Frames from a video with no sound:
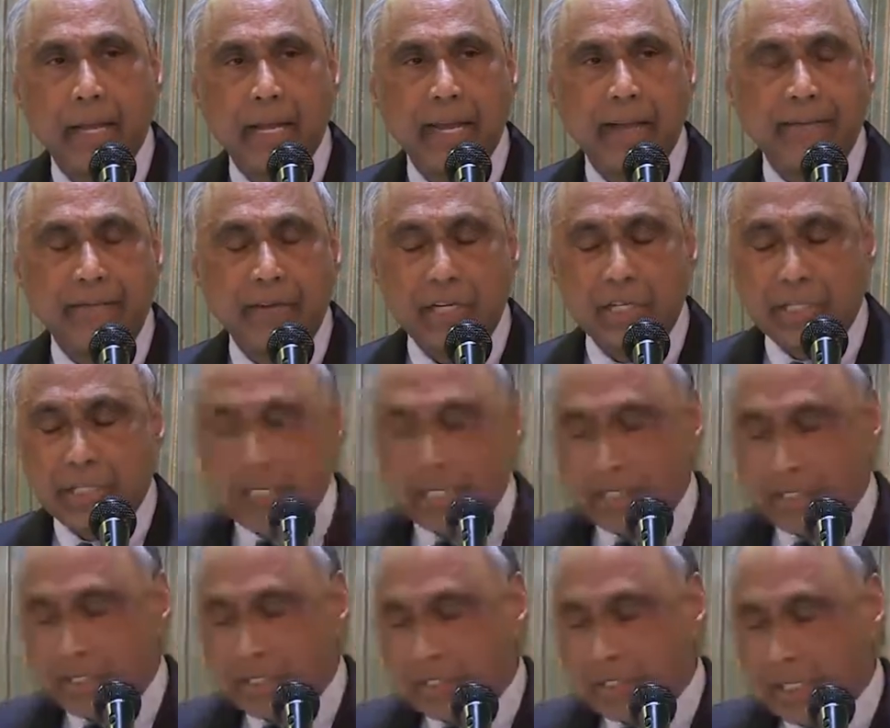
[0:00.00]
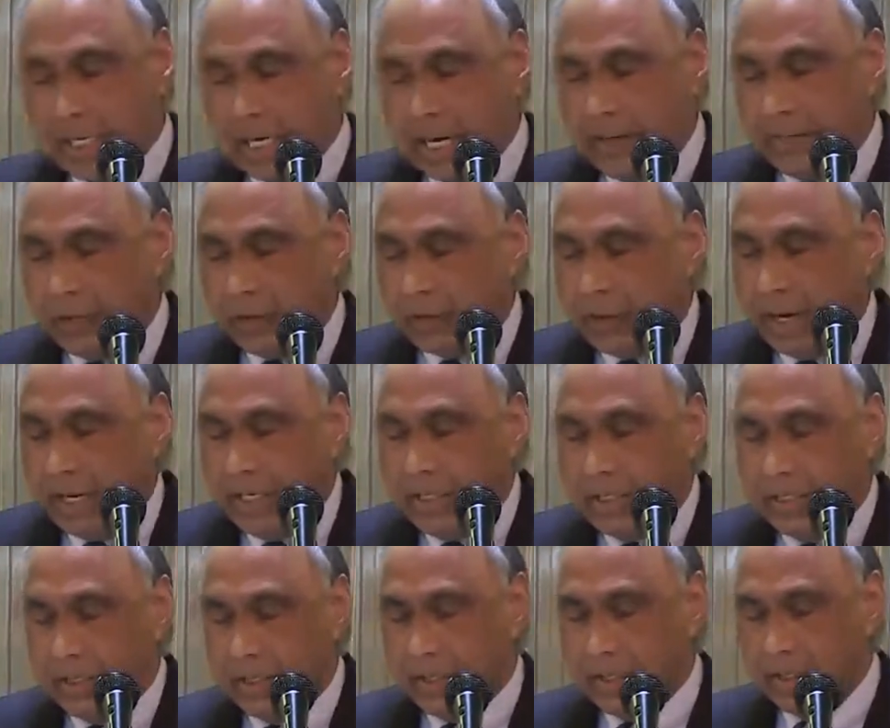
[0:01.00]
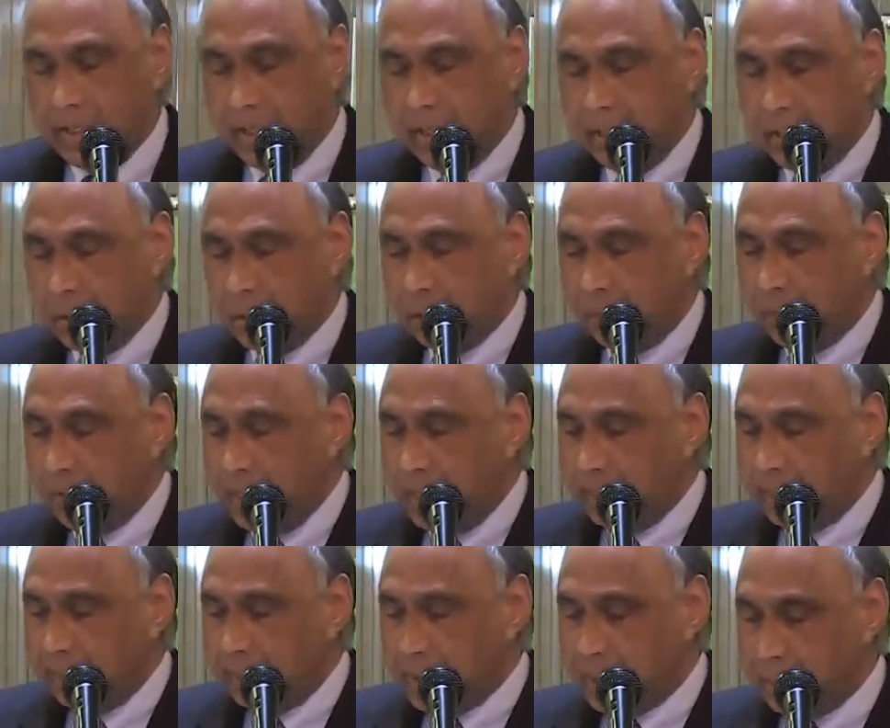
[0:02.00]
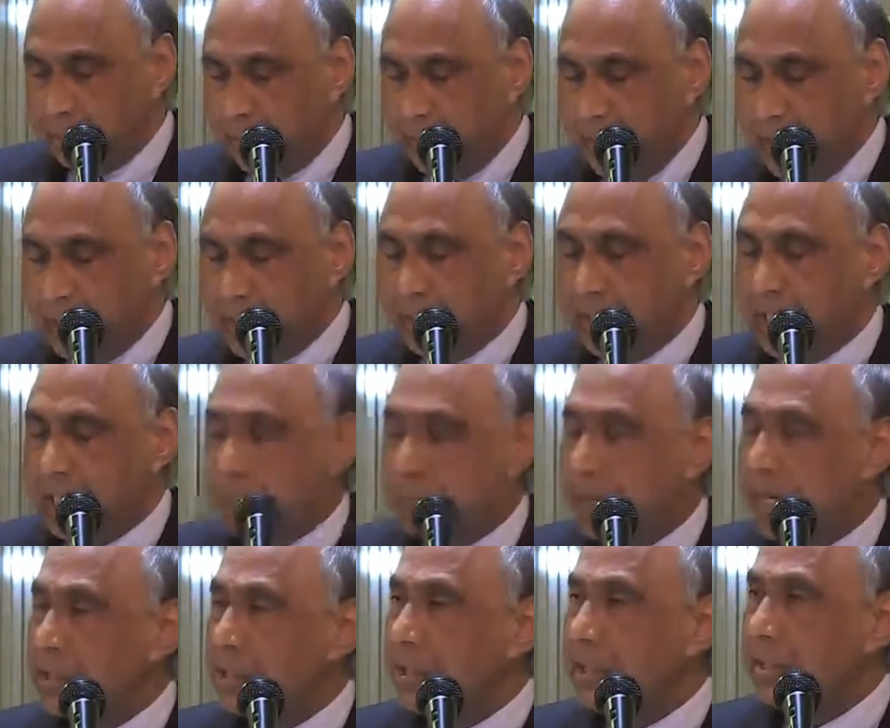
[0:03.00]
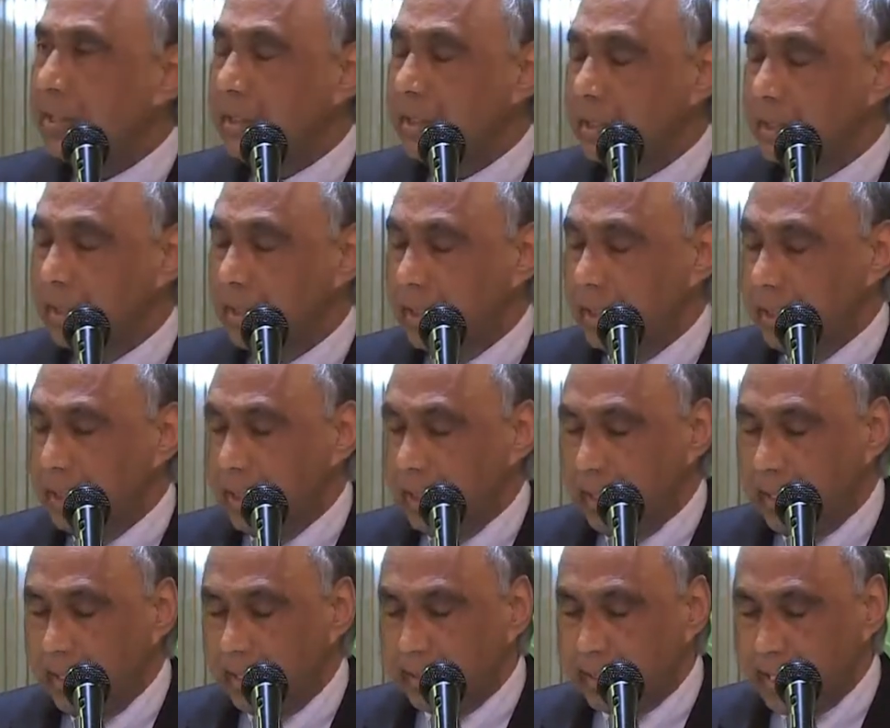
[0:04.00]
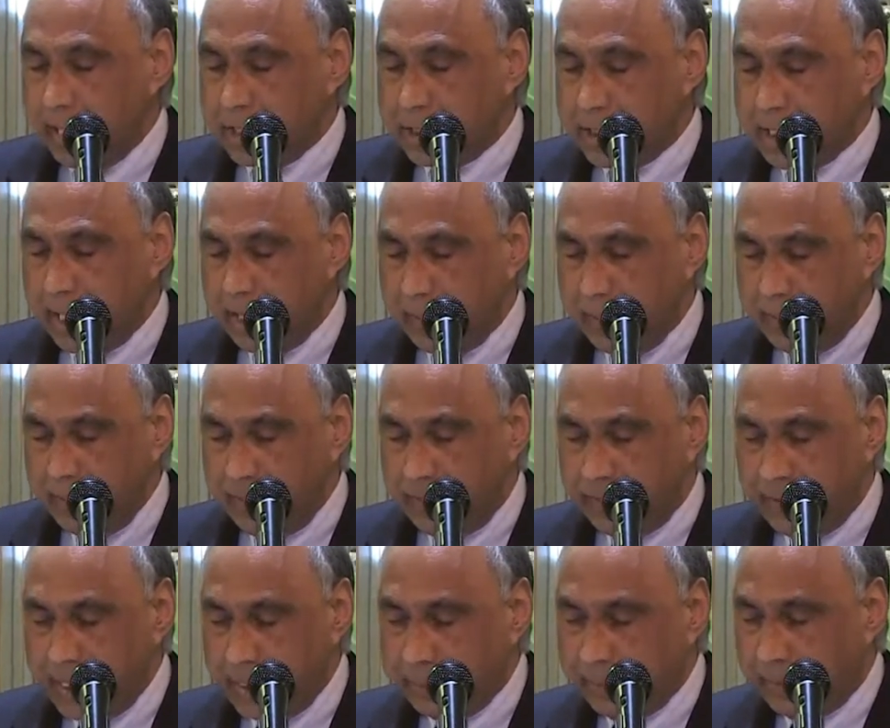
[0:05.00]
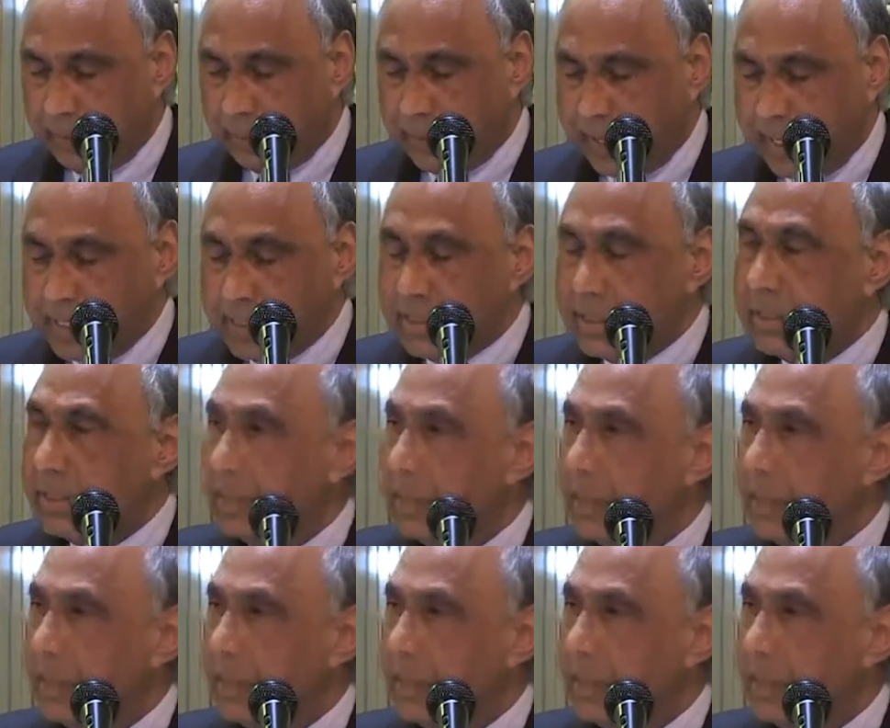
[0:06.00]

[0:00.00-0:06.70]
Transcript: "Every citizen shall have the right to freedom of speech and expression, and there shall be freedom of press,